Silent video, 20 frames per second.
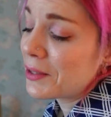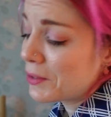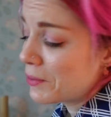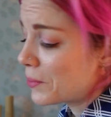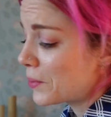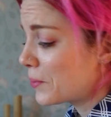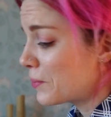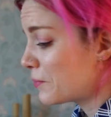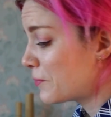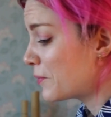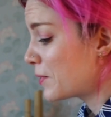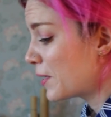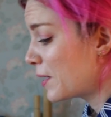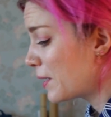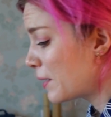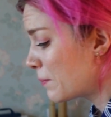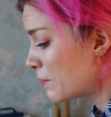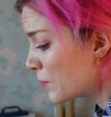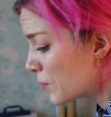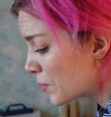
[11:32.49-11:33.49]
with
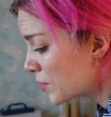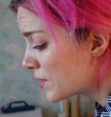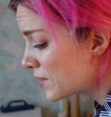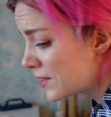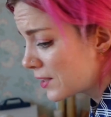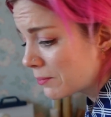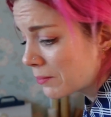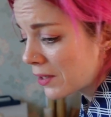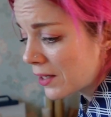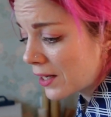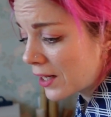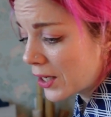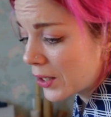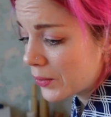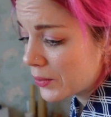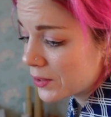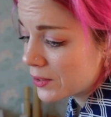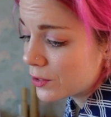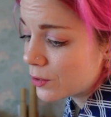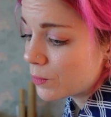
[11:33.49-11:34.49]
more seam
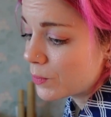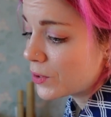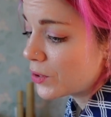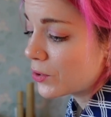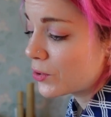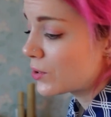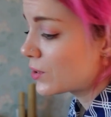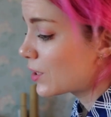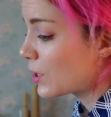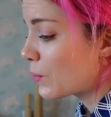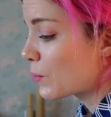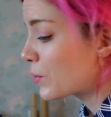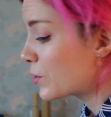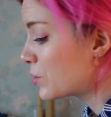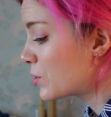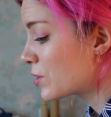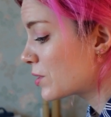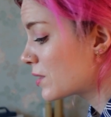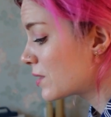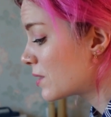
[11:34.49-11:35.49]
allowance because they were
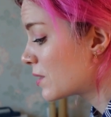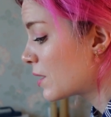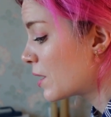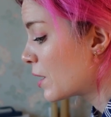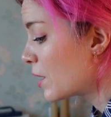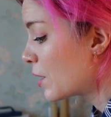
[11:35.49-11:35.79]
just